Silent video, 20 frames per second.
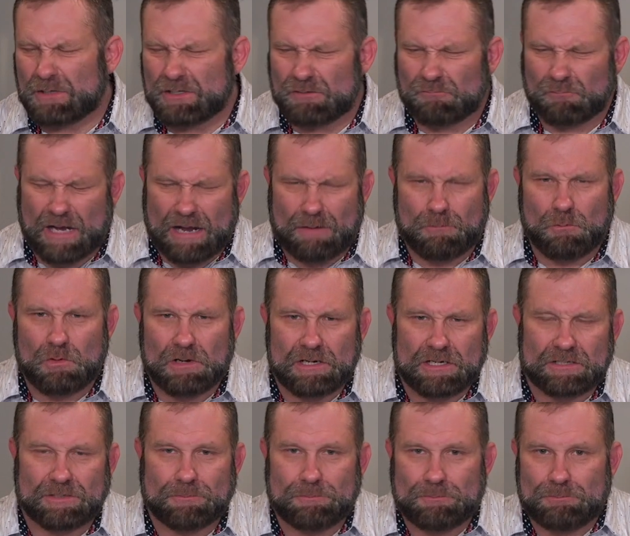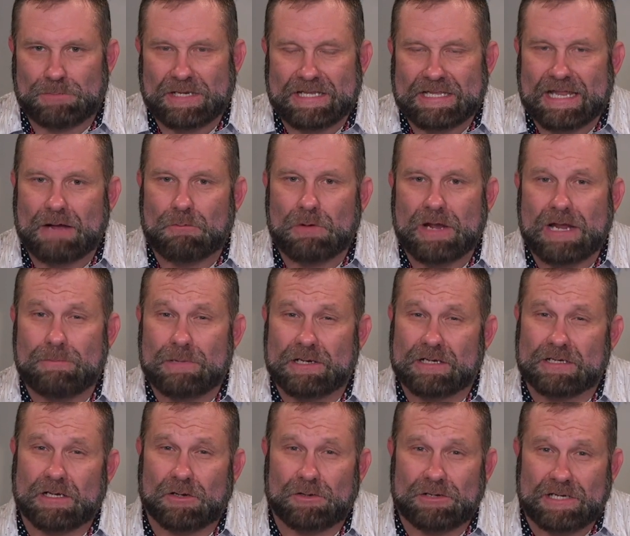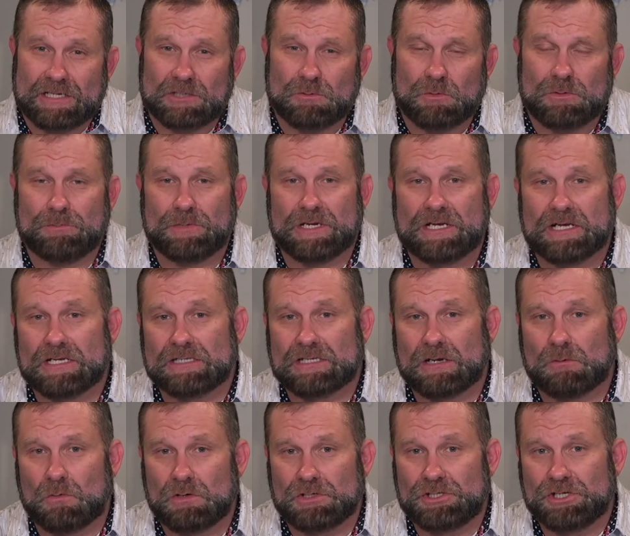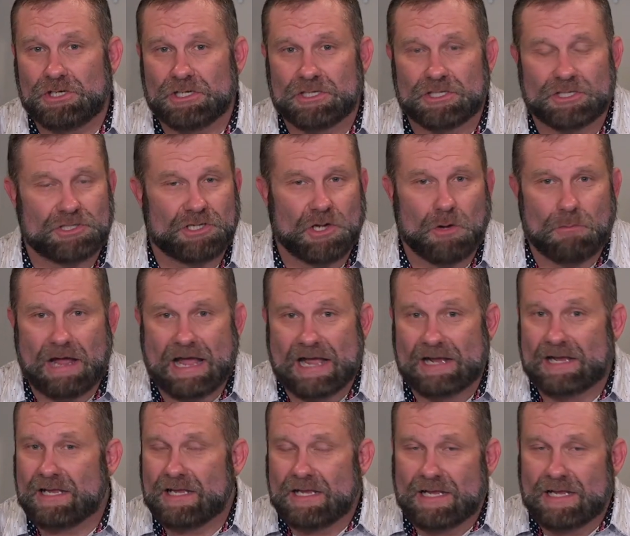but I want to be that way because I want you to just go back